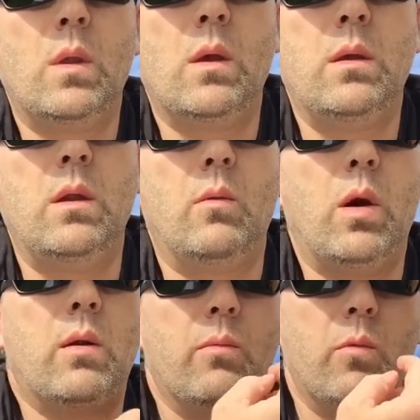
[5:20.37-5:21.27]
know,
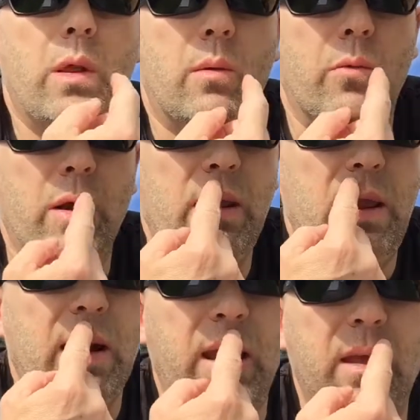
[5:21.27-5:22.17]
where I'm really
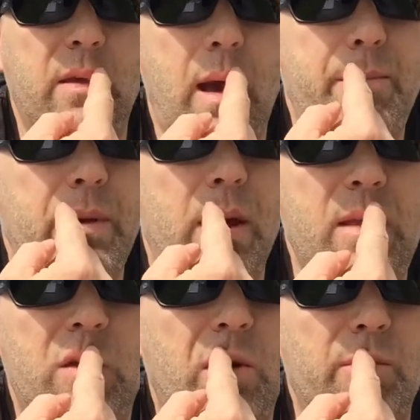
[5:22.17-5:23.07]
getting it is up
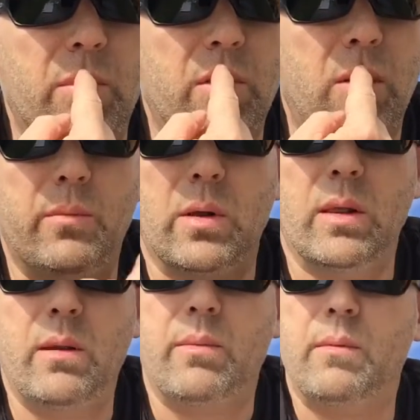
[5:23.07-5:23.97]
inside my top of my lip,